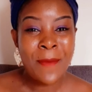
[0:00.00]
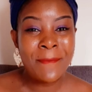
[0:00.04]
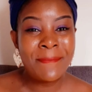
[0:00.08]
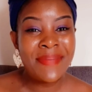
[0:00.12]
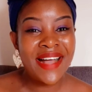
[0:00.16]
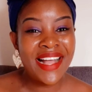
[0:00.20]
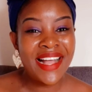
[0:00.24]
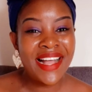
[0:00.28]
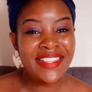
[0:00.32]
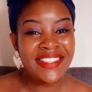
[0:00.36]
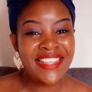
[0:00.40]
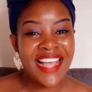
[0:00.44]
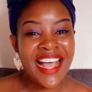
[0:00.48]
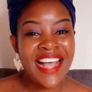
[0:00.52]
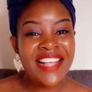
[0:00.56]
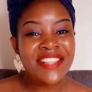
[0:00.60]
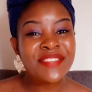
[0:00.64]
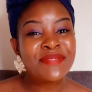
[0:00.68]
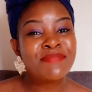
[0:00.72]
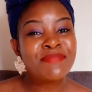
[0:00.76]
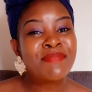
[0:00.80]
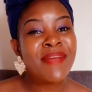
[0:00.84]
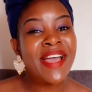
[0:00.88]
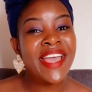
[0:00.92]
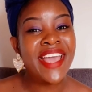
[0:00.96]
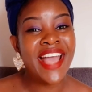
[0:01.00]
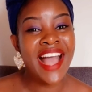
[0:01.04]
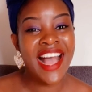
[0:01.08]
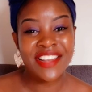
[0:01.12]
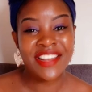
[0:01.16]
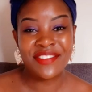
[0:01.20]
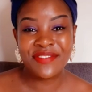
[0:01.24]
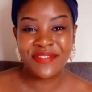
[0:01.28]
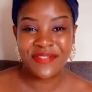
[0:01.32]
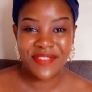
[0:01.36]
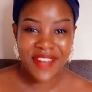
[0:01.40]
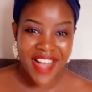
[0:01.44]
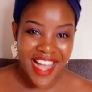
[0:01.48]
But as my
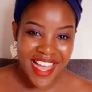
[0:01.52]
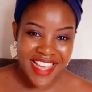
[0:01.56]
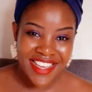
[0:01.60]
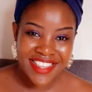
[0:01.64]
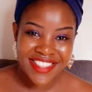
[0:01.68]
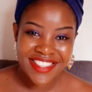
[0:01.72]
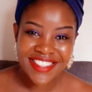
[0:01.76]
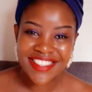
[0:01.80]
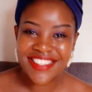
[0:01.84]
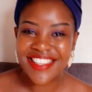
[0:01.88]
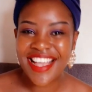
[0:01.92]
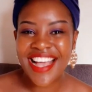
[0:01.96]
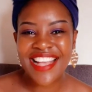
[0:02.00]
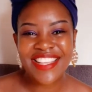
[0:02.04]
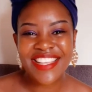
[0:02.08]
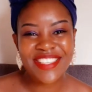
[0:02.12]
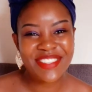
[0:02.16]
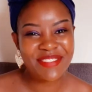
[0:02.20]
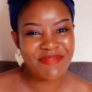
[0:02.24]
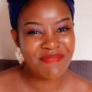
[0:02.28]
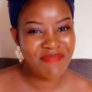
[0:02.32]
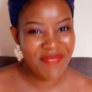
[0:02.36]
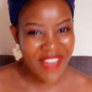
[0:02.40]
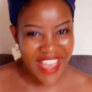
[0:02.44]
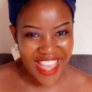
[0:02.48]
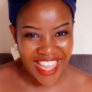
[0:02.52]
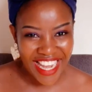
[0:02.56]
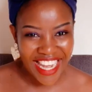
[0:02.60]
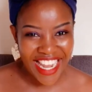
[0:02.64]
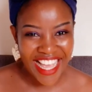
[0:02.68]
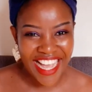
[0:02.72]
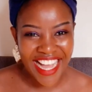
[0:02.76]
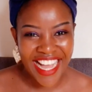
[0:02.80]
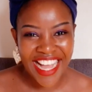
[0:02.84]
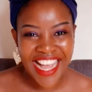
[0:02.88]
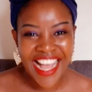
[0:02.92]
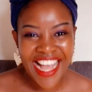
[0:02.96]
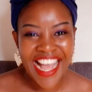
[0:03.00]
advice, as
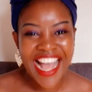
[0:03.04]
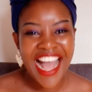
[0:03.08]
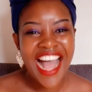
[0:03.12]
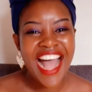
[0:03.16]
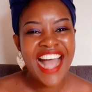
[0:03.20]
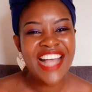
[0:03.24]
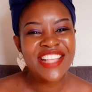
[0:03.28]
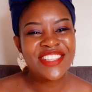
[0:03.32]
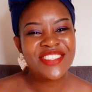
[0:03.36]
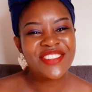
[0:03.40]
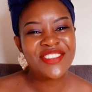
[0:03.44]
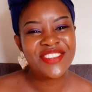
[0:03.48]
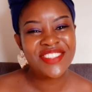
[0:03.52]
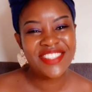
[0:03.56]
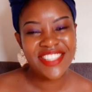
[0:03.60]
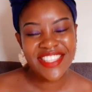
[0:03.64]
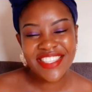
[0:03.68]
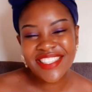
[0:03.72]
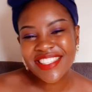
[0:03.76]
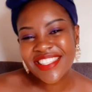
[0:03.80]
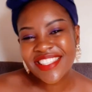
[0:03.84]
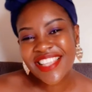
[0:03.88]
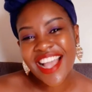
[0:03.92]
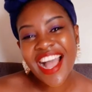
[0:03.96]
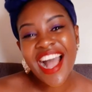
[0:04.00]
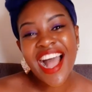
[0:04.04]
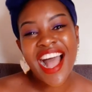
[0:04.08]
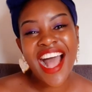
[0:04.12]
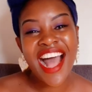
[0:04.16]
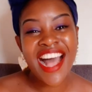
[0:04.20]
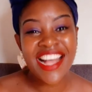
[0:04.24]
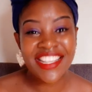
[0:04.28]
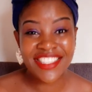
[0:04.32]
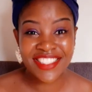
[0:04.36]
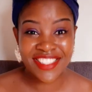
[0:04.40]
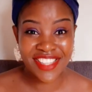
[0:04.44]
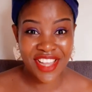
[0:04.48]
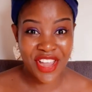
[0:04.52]
Bella, as your sister,
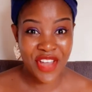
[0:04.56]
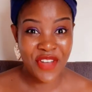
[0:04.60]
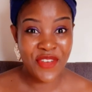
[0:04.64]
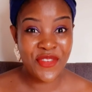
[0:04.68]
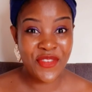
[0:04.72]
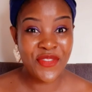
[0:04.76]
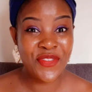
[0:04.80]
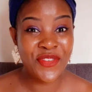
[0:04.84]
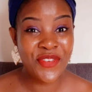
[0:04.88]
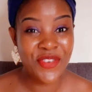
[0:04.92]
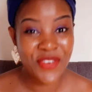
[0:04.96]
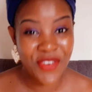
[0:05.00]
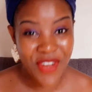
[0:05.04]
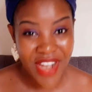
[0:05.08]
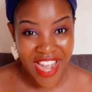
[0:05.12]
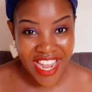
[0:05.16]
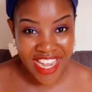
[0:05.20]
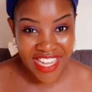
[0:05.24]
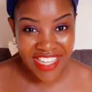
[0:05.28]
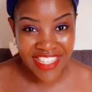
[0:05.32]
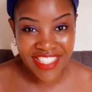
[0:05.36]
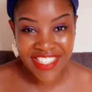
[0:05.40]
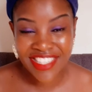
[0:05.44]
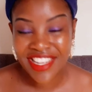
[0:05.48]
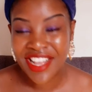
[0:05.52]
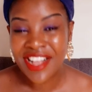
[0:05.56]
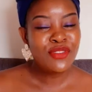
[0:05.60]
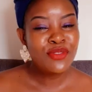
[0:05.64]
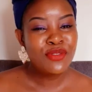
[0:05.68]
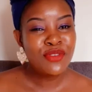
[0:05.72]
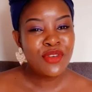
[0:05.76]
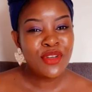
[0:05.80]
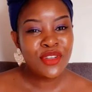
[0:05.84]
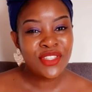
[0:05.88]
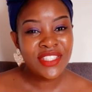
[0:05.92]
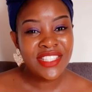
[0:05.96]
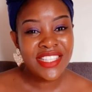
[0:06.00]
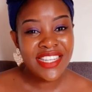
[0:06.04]
as a friend, do
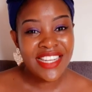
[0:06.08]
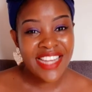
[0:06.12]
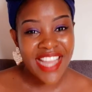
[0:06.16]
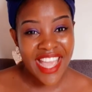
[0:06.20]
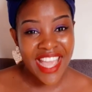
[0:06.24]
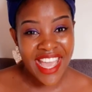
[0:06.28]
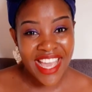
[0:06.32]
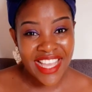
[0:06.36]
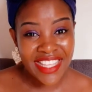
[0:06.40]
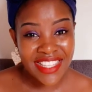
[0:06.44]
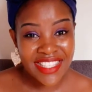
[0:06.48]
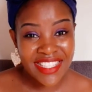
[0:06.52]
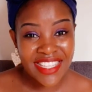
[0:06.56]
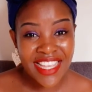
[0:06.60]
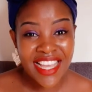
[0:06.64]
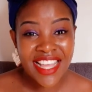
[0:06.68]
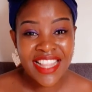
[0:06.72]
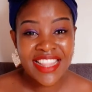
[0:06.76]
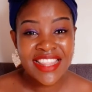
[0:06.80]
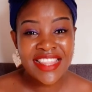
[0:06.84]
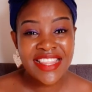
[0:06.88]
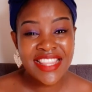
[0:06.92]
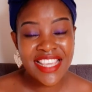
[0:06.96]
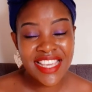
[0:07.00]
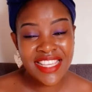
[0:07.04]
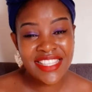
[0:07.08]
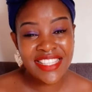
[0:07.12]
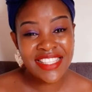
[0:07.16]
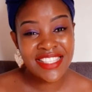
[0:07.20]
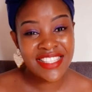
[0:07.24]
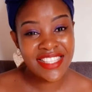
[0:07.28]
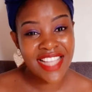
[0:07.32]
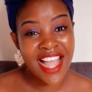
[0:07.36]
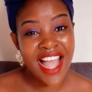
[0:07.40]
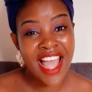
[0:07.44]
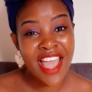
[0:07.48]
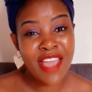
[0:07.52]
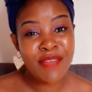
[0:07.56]
not date this
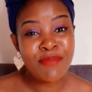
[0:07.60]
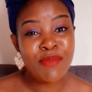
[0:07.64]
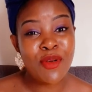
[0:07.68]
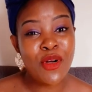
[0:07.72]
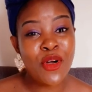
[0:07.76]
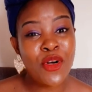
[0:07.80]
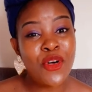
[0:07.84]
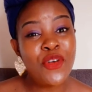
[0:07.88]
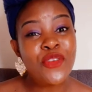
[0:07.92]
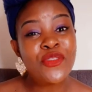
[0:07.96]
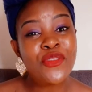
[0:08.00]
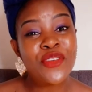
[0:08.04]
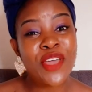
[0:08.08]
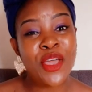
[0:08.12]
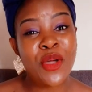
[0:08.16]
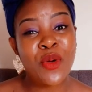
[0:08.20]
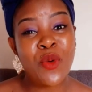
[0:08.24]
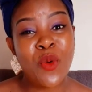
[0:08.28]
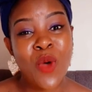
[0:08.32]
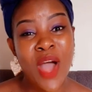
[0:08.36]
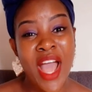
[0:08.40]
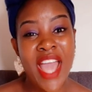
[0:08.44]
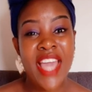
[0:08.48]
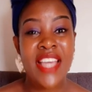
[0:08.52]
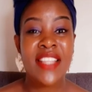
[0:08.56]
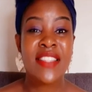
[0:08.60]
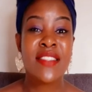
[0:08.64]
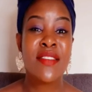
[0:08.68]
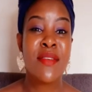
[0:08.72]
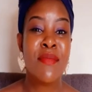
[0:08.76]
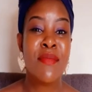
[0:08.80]
type of a white